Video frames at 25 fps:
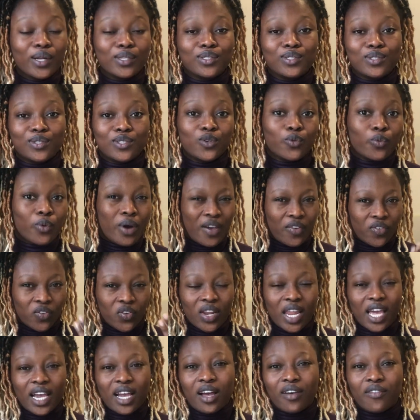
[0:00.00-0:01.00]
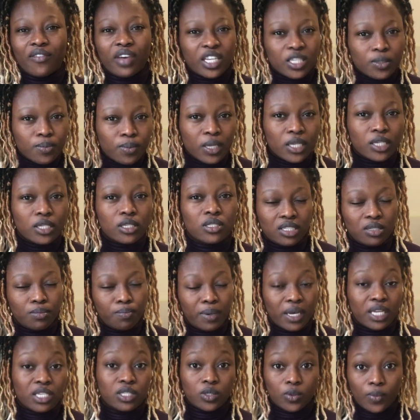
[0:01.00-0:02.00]
do. But I feel like I've explained it the
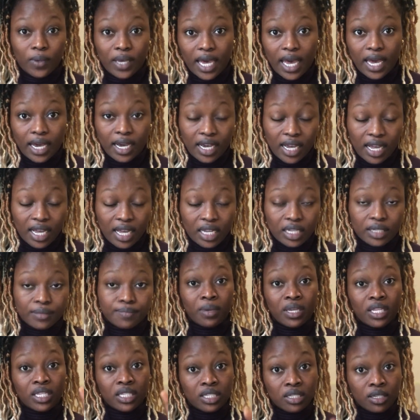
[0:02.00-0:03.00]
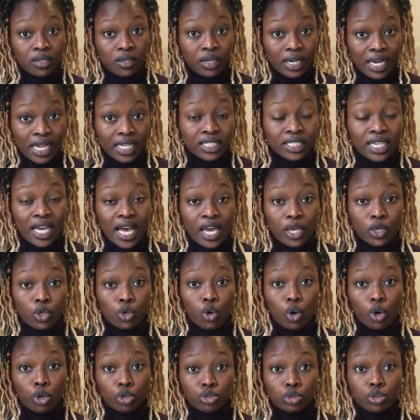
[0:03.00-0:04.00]
best way I can. In the letter, you
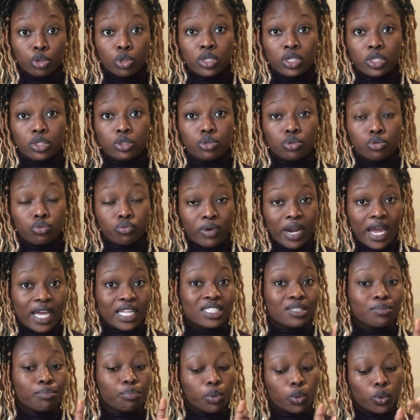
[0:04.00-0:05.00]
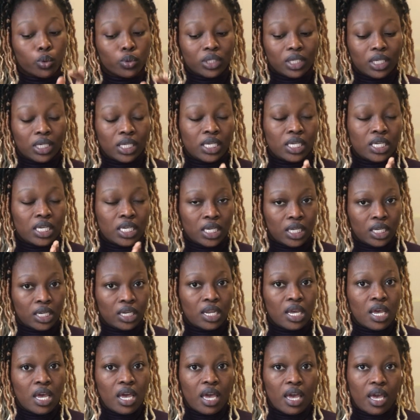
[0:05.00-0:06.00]
also need to write boldly in
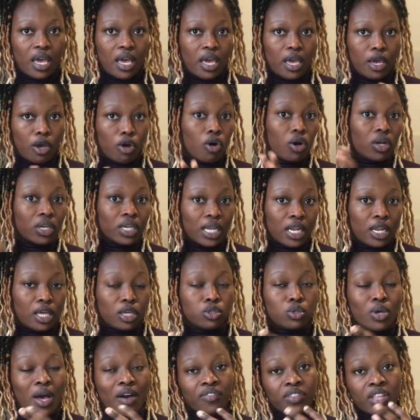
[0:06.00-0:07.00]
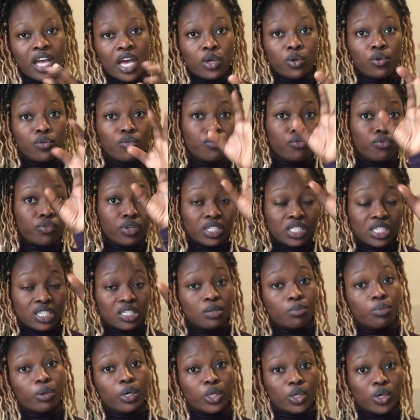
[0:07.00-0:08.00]
a corner. Like, so after you've written the
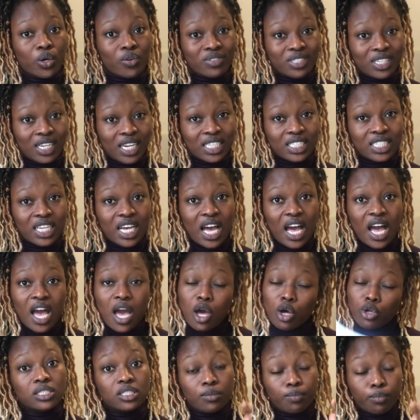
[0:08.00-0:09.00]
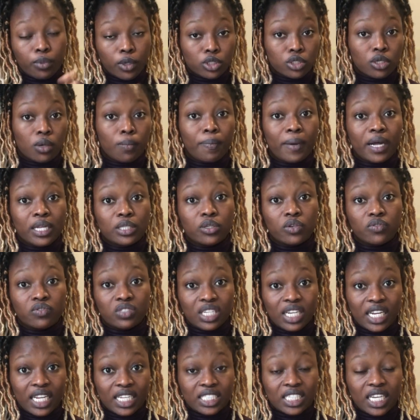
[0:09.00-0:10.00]
body of the letter, the bottom part of
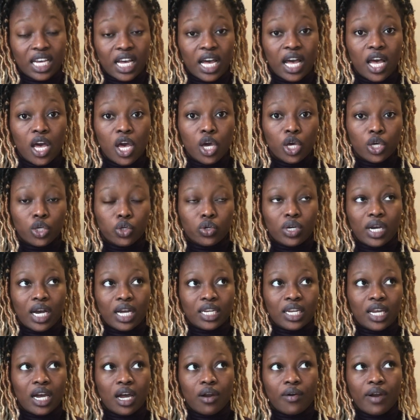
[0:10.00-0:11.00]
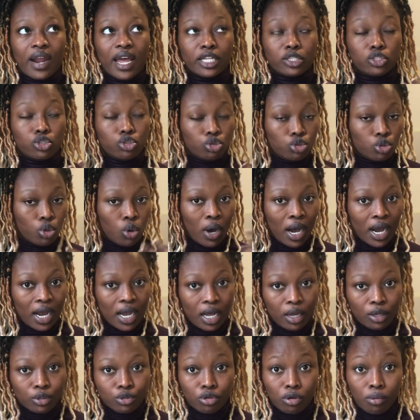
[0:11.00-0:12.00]
the letter, you can now write your
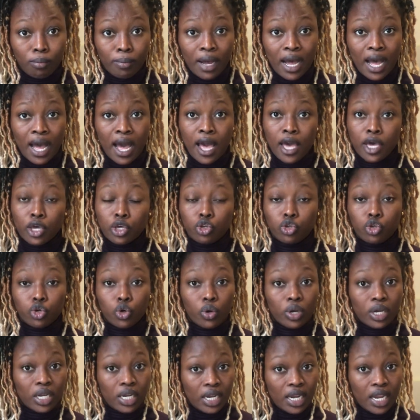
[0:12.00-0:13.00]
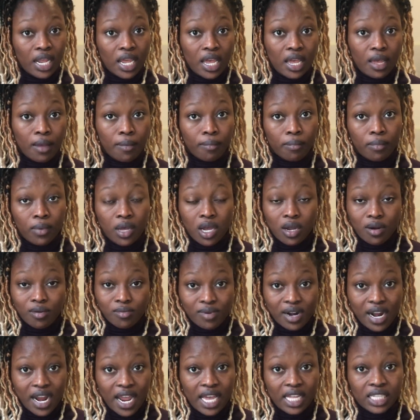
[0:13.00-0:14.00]
account number, your name,
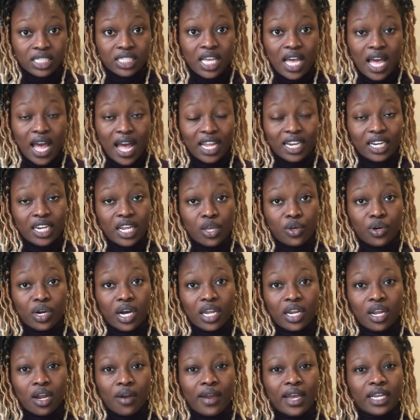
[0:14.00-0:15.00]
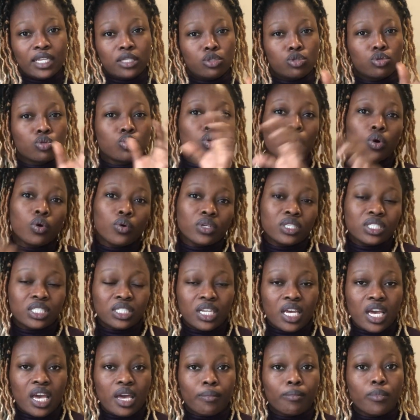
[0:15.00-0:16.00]
right? And then you can now write the school's
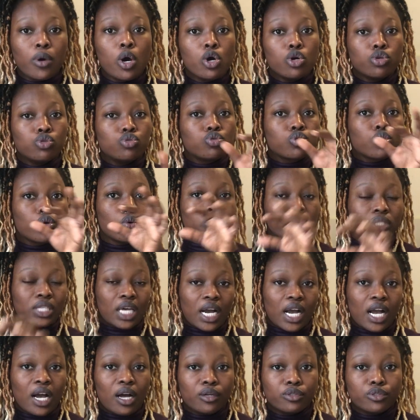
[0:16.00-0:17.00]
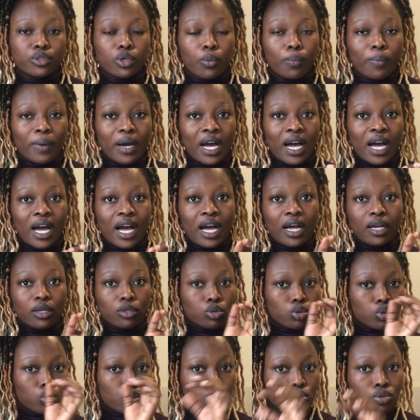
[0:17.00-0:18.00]
name, school's account number,
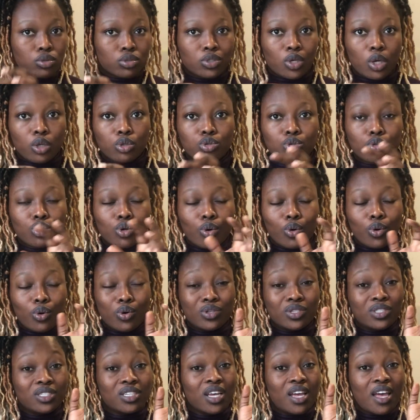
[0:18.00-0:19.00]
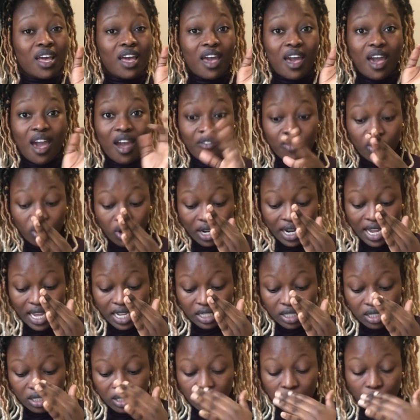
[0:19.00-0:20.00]
school sort code. Every other
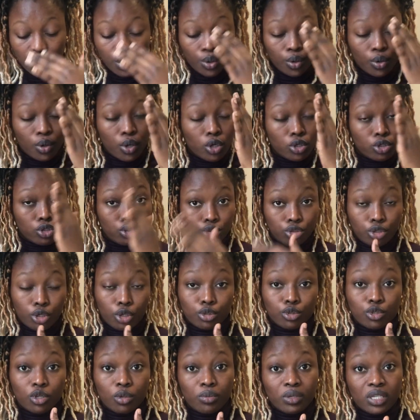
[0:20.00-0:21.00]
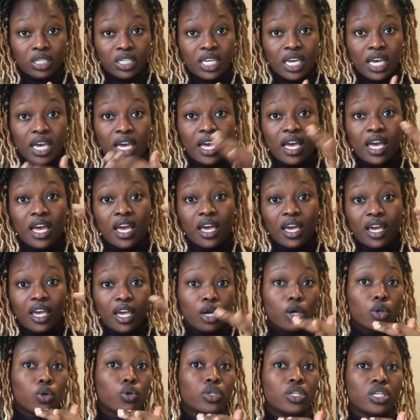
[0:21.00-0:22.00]
detail should also be there,
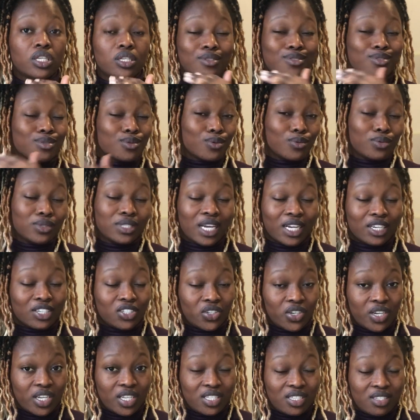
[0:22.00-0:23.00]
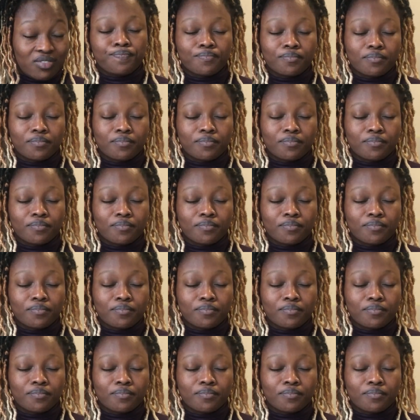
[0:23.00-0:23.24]
including the school's address.